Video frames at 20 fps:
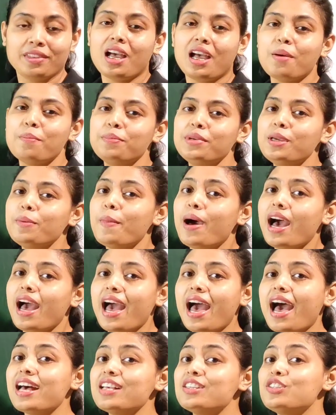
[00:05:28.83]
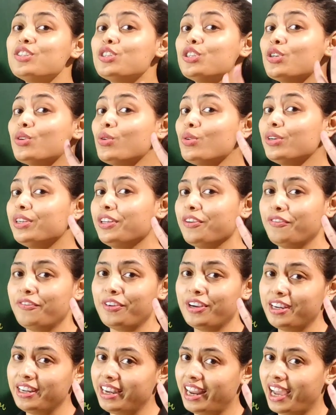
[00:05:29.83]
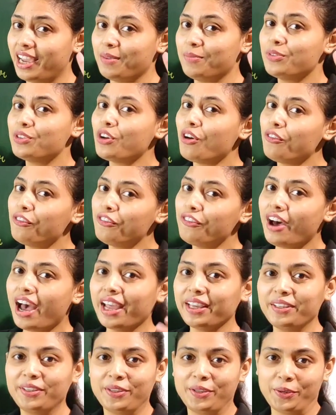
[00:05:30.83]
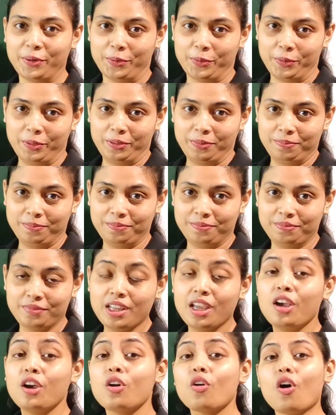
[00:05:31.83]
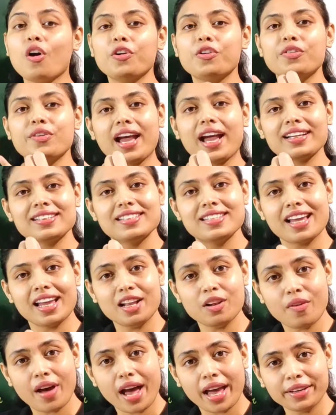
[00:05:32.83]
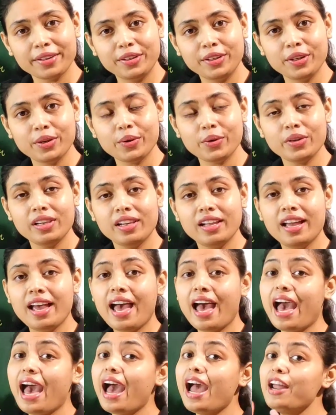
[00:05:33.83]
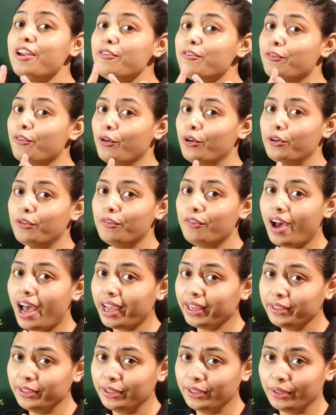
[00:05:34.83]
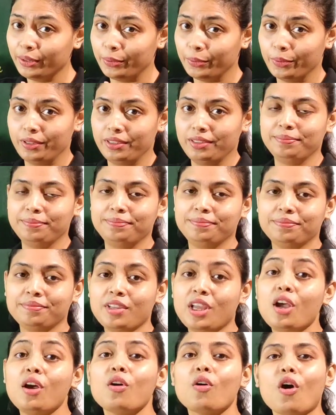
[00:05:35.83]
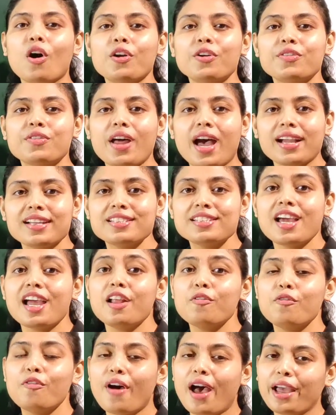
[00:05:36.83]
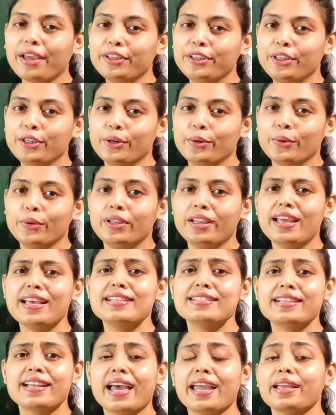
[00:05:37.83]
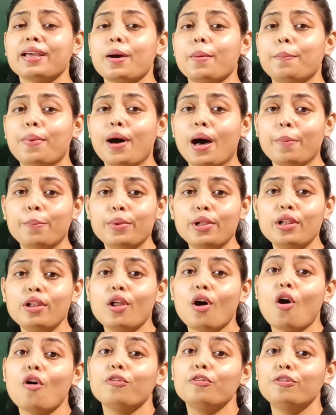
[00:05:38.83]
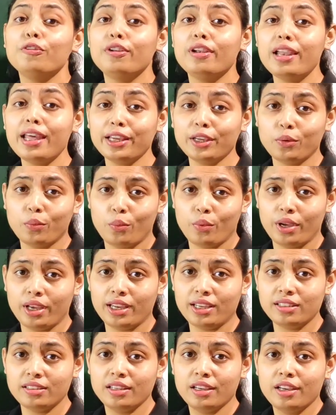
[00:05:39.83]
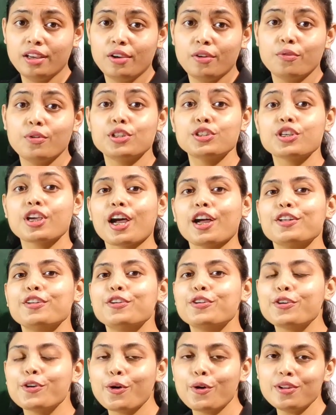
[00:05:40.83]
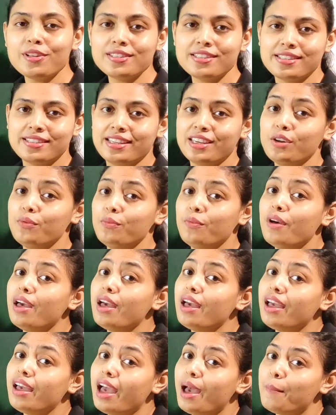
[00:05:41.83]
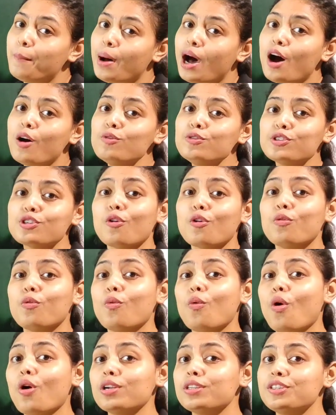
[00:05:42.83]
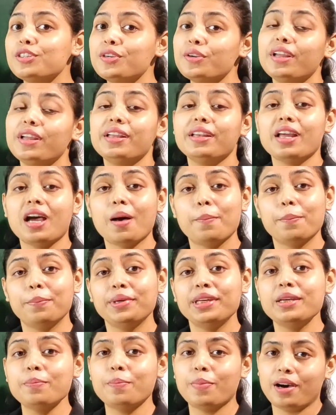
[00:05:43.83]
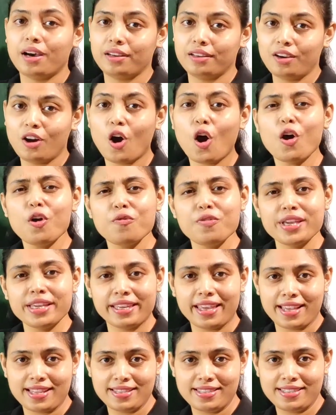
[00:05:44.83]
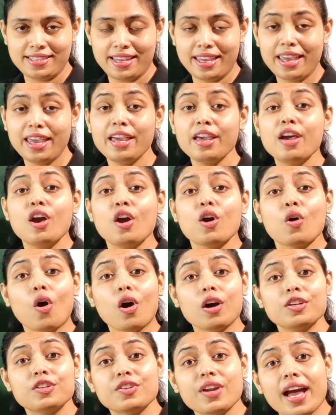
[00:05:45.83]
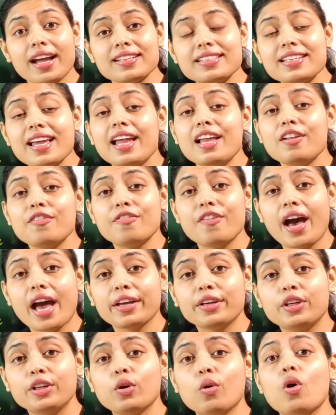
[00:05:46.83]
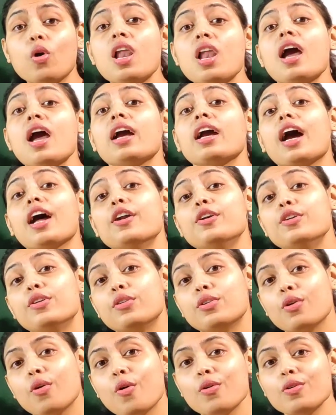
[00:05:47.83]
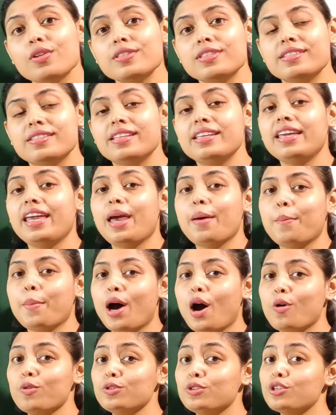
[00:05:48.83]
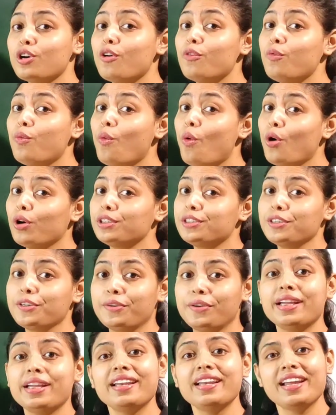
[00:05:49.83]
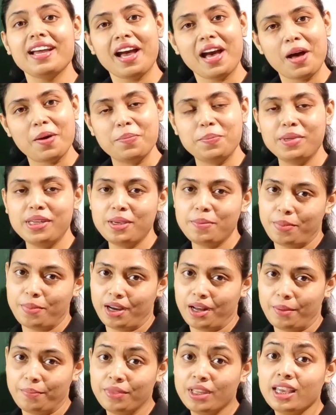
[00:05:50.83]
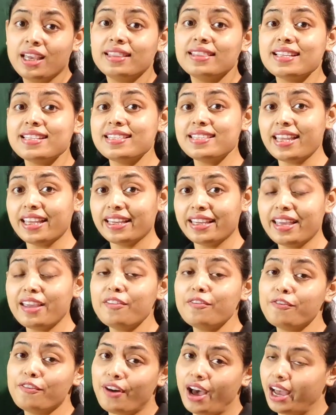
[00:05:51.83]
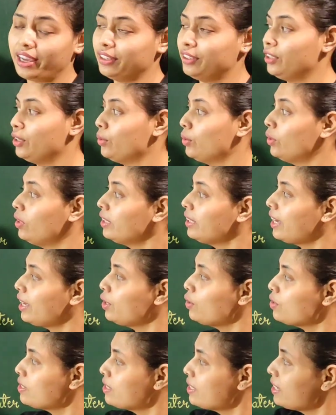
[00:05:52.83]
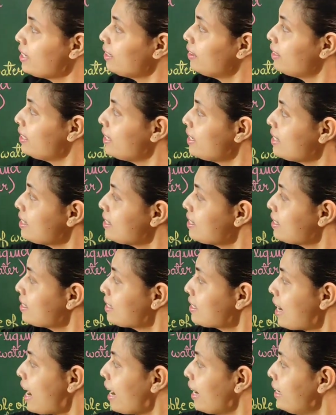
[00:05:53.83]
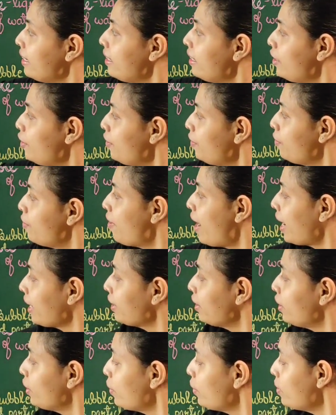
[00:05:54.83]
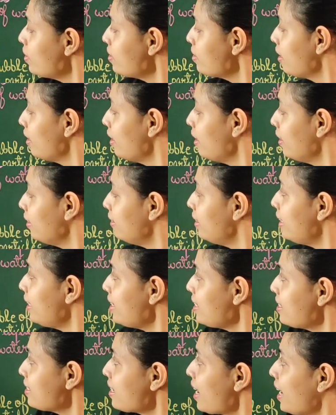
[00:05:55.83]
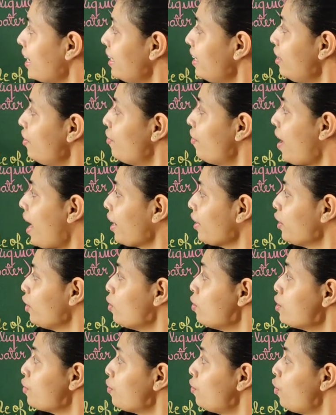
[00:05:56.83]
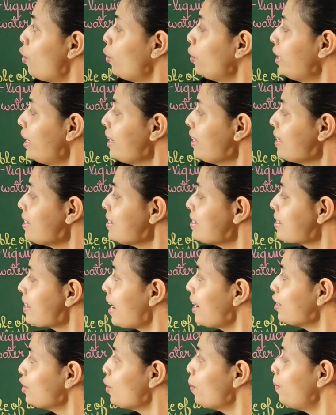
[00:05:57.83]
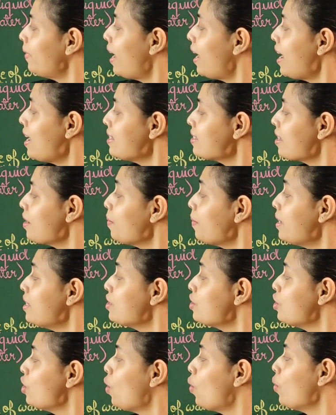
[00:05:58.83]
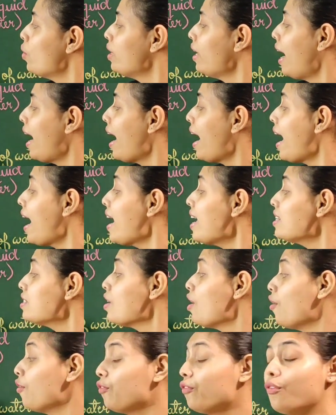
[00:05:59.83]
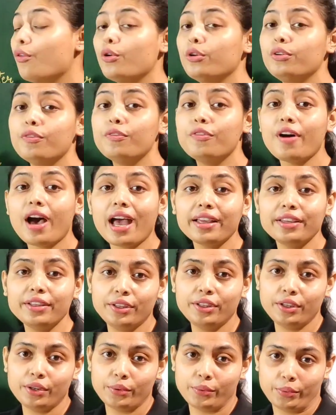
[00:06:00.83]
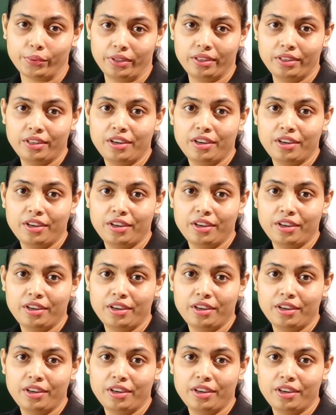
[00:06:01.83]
Amoeba has two different types of vacuole: contractile vacuole and food vacuole. Contractile vacuole is like a bubble of liquid which controls the amount of water in amoeba, or we can say contractile vacuole controls the amount of water in amoeba. The second vacuole, can you see these tiny vacuoles? These tiny vacuoles floating in cytoplasm is known as food vacuole.